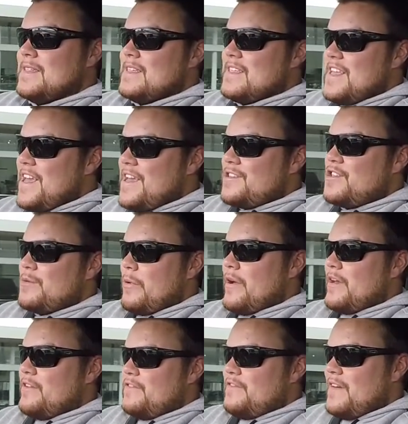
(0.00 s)
Yes, you
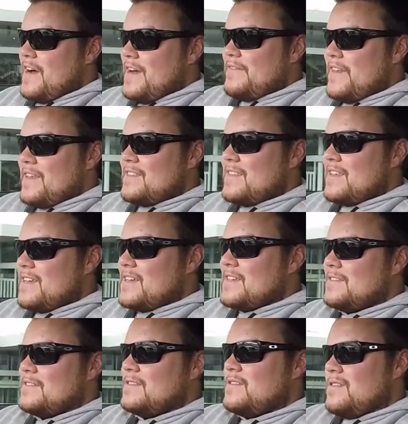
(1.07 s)
probably find that
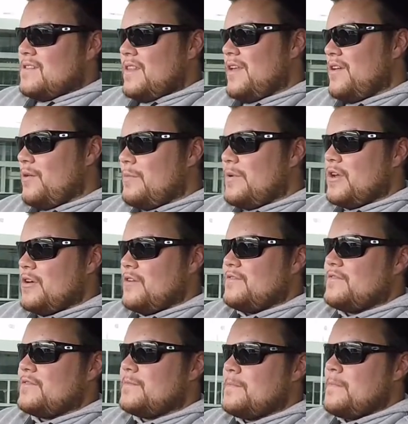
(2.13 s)
the little bit of
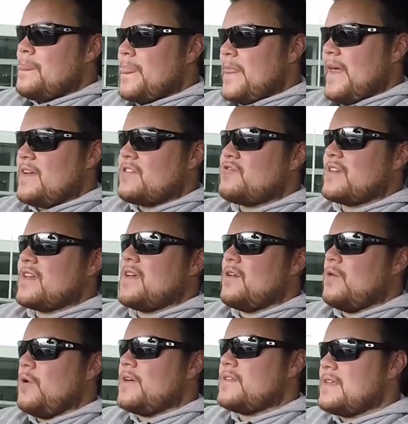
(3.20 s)
extra
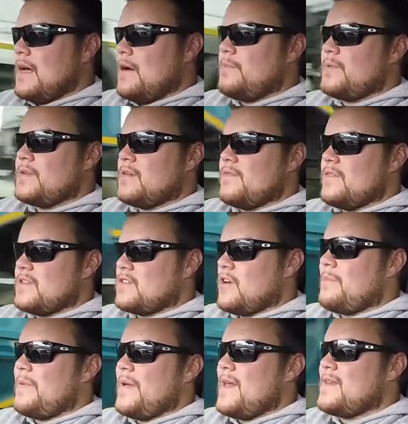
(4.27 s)
kilowatts help it on the
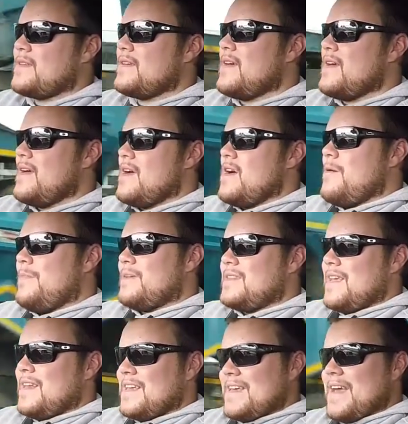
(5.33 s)
top end, but
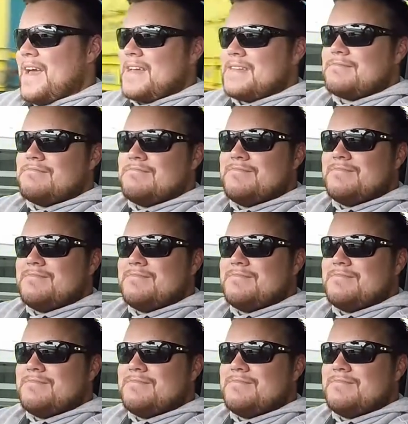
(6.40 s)
then again,